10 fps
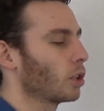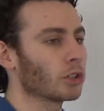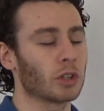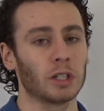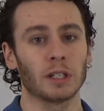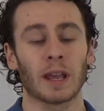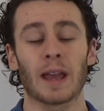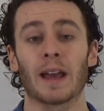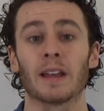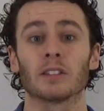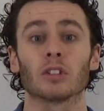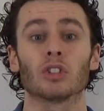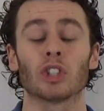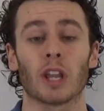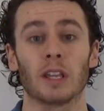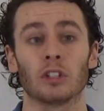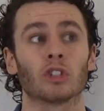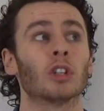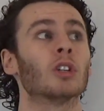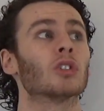Dog training has
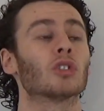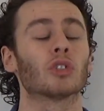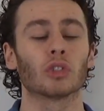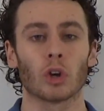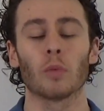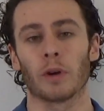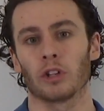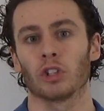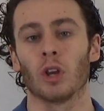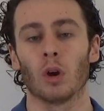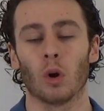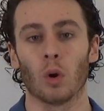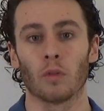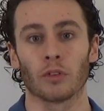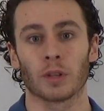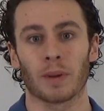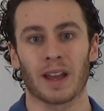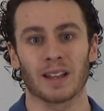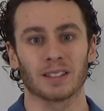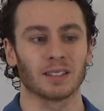changed so much over the
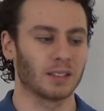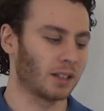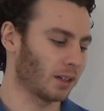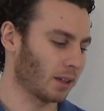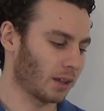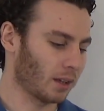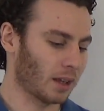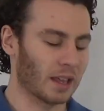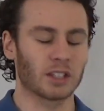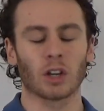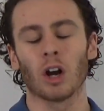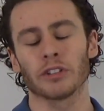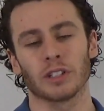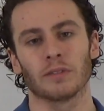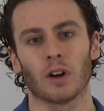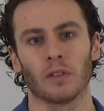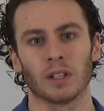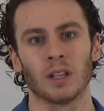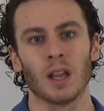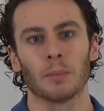past, it's constantly
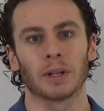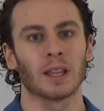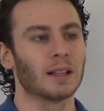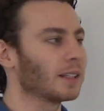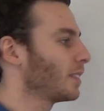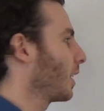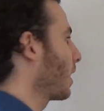evolving, but let's